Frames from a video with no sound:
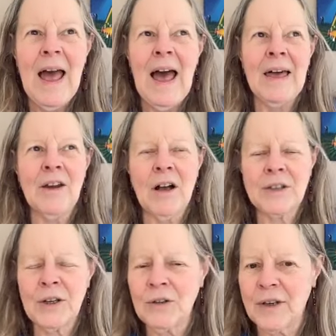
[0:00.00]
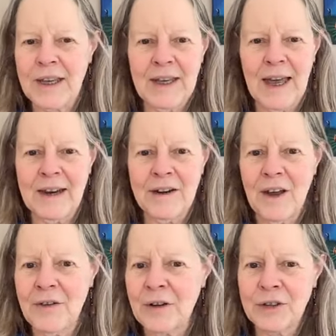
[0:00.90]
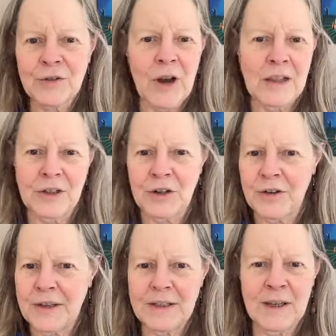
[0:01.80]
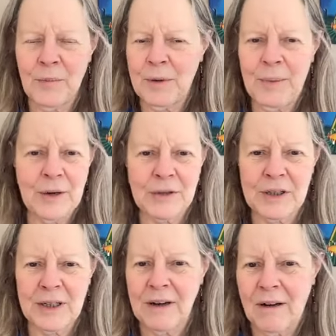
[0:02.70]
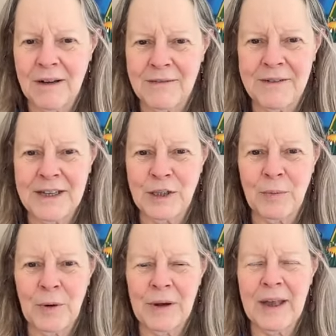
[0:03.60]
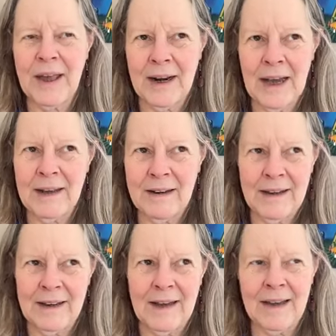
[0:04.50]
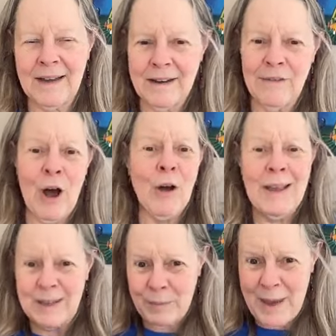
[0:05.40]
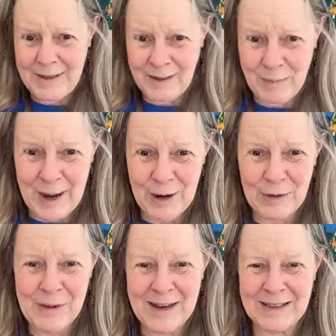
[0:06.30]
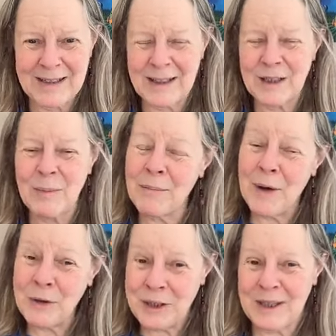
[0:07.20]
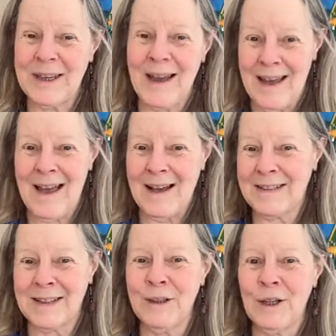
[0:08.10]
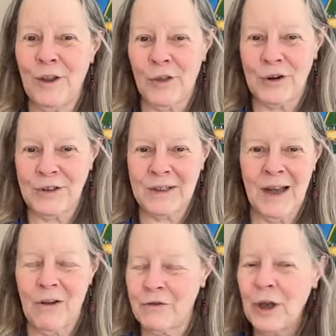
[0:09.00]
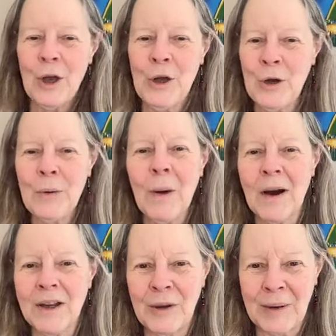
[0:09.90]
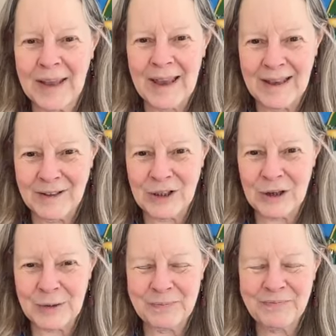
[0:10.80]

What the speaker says: and also looking at another astrologer that someone posted on Facebook, and I kind of expanded my horizons. But mostly I asked Lilith herself, who are you in Cancer?